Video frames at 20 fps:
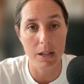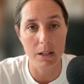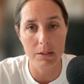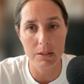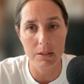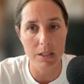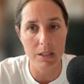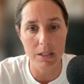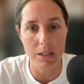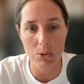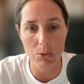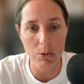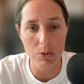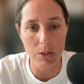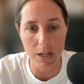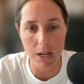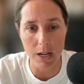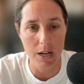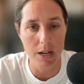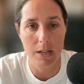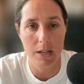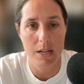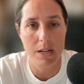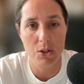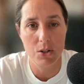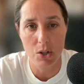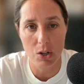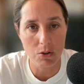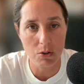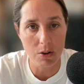still can't
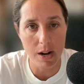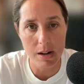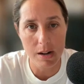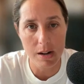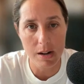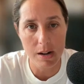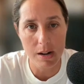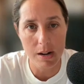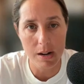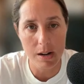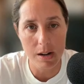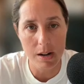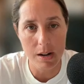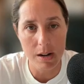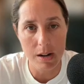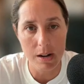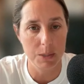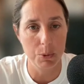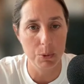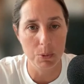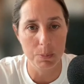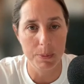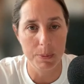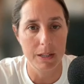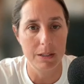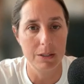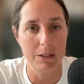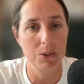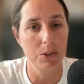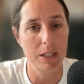integrate their Facebook
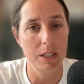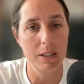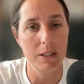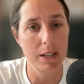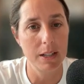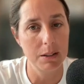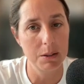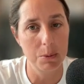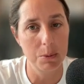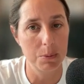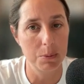pixel in there.